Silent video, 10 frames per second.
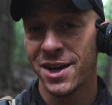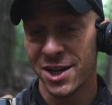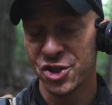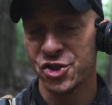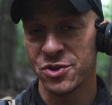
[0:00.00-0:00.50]

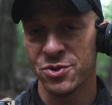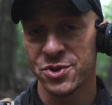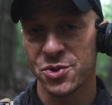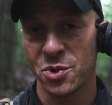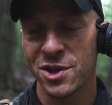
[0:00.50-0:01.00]
a general
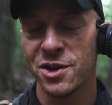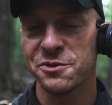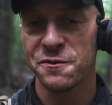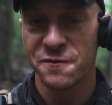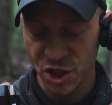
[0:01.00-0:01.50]
store
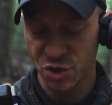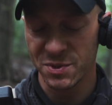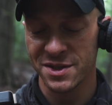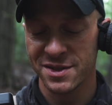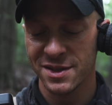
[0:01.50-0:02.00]
called
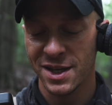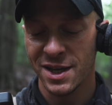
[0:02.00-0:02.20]
Fishman's.